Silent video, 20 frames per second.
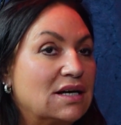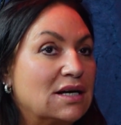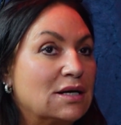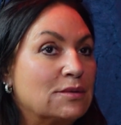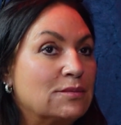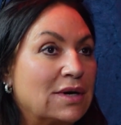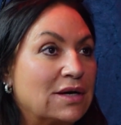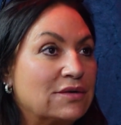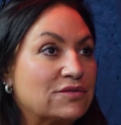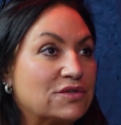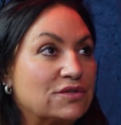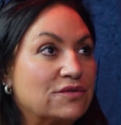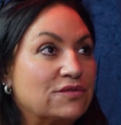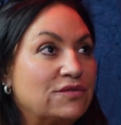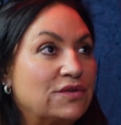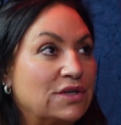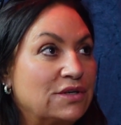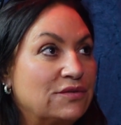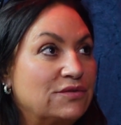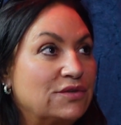After a
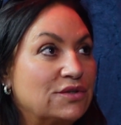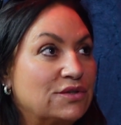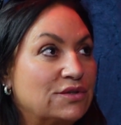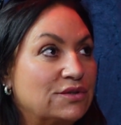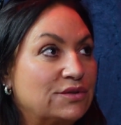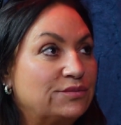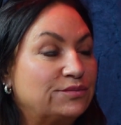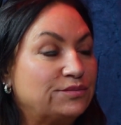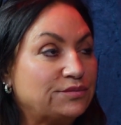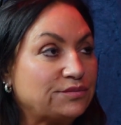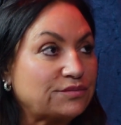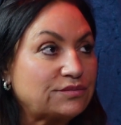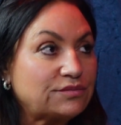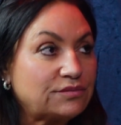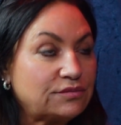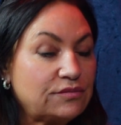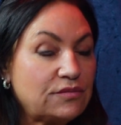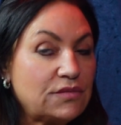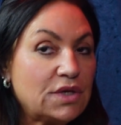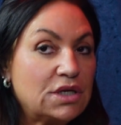fair few
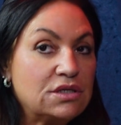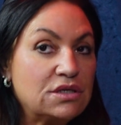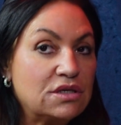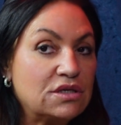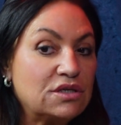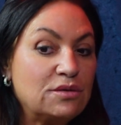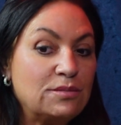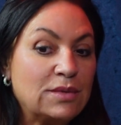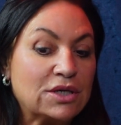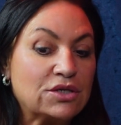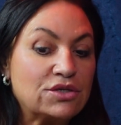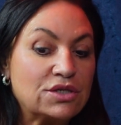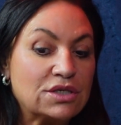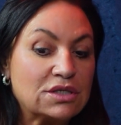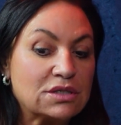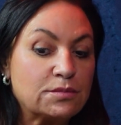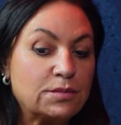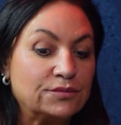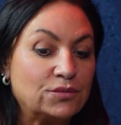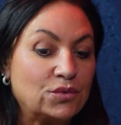
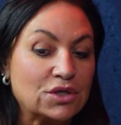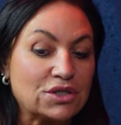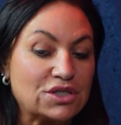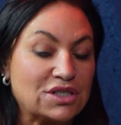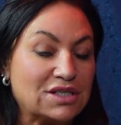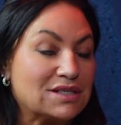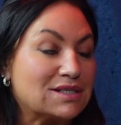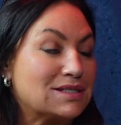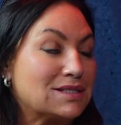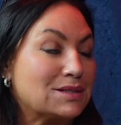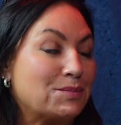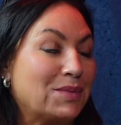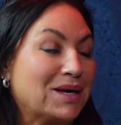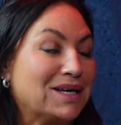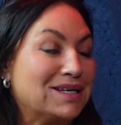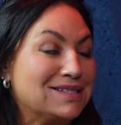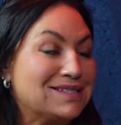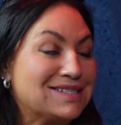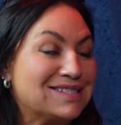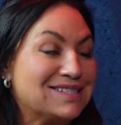documentaries, but watch this
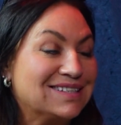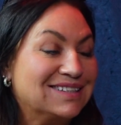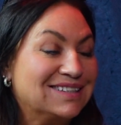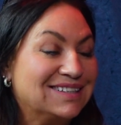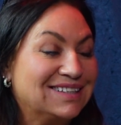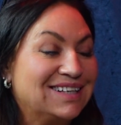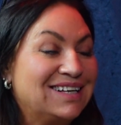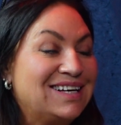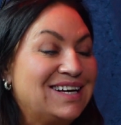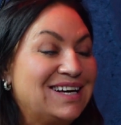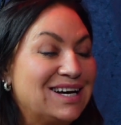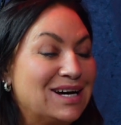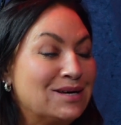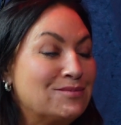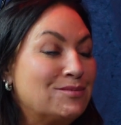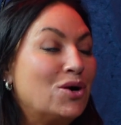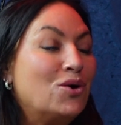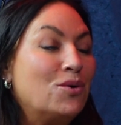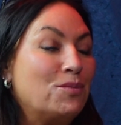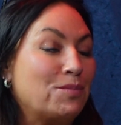space.
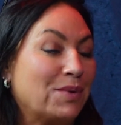I'm hoping